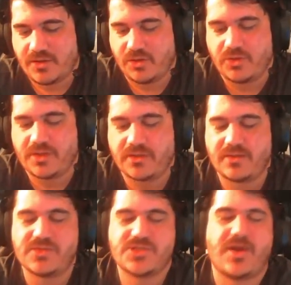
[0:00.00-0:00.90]
you
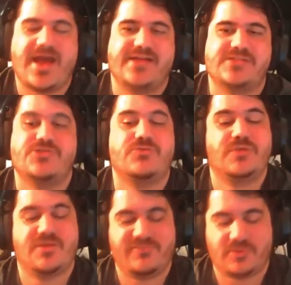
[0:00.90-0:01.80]
can, so as you
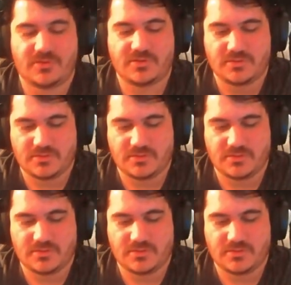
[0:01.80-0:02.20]
give your